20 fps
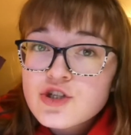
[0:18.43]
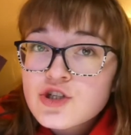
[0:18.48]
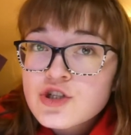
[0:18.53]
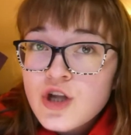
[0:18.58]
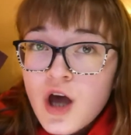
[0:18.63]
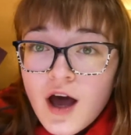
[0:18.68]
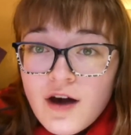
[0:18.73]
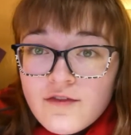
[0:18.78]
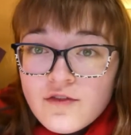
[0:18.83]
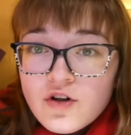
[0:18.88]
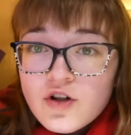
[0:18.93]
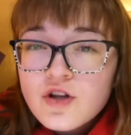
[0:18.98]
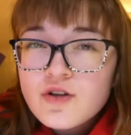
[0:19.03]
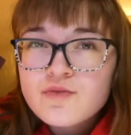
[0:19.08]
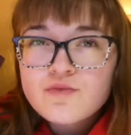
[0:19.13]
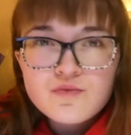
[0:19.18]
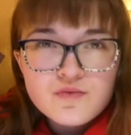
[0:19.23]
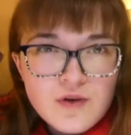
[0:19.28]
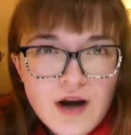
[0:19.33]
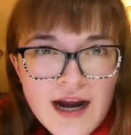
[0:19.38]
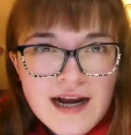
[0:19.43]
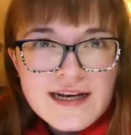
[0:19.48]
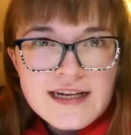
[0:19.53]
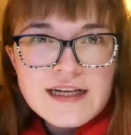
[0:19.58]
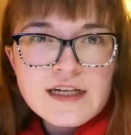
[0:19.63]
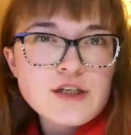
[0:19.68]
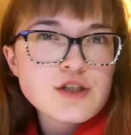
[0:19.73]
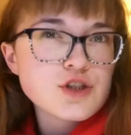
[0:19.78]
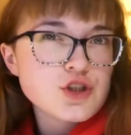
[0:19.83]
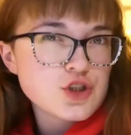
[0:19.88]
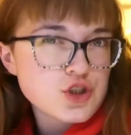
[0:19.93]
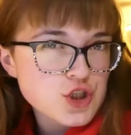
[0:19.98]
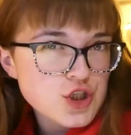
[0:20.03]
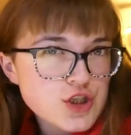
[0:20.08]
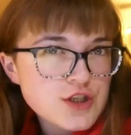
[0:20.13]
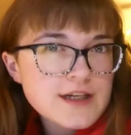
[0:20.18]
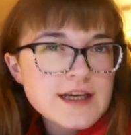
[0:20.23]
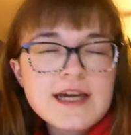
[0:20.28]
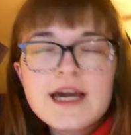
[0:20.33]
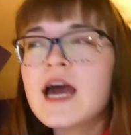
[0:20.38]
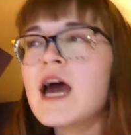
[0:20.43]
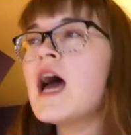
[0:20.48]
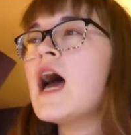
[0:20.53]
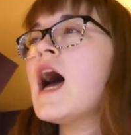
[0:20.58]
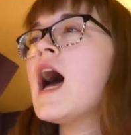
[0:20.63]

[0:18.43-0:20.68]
novel writing journey.